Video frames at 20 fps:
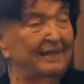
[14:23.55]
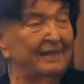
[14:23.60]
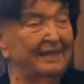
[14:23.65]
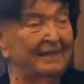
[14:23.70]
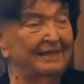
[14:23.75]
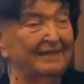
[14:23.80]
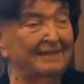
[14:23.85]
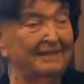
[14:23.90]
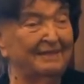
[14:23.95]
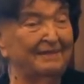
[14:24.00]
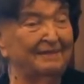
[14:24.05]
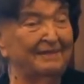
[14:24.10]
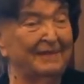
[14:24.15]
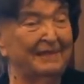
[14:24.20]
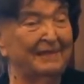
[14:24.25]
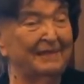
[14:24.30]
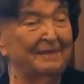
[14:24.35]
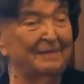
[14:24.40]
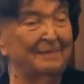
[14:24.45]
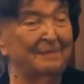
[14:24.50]
It's a
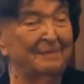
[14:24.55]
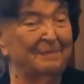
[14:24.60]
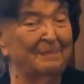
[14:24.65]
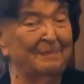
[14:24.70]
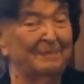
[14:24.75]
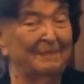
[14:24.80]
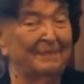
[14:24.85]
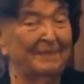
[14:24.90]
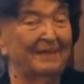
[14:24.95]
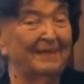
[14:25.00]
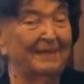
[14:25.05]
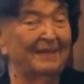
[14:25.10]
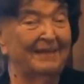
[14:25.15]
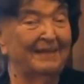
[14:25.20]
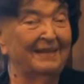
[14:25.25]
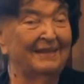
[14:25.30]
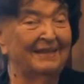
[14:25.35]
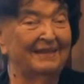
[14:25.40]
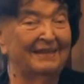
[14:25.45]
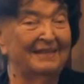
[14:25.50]
very
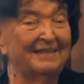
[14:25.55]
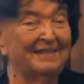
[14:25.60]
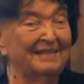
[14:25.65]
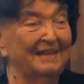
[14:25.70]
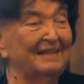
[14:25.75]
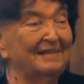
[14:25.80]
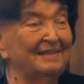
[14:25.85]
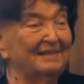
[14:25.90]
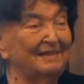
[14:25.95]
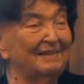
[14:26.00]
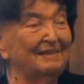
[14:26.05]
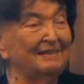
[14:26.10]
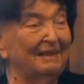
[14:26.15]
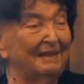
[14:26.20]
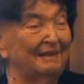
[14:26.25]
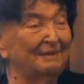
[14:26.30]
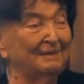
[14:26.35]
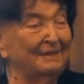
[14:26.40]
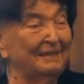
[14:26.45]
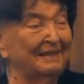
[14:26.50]
central
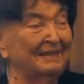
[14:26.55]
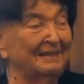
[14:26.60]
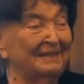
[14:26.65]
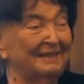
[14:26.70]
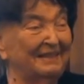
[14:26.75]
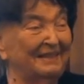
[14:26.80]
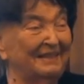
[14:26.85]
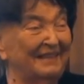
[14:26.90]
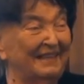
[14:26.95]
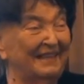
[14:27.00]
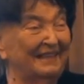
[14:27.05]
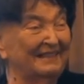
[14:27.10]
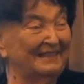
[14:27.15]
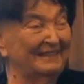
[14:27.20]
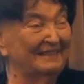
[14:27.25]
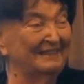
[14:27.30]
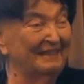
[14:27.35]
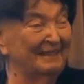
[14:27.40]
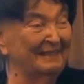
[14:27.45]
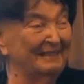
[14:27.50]
county at the
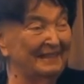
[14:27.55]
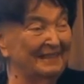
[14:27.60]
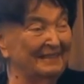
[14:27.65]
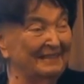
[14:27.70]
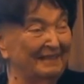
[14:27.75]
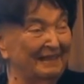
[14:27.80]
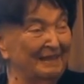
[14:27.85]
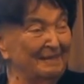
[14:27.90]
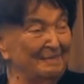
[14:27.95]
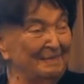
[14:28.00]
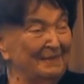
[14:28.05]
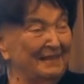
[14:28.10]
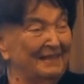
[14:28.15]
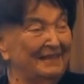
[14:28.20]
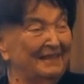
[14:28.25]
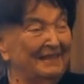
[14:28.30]
time, this time.